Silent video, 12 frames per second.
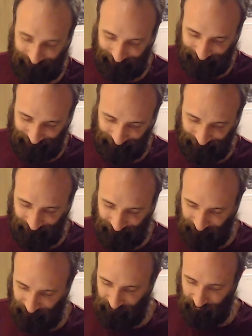
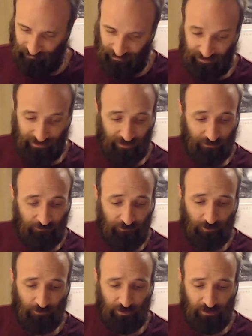At least that's what
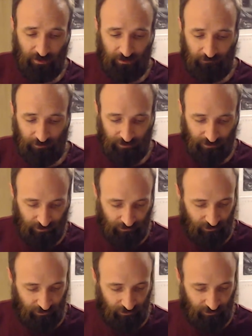PhotoReading offers.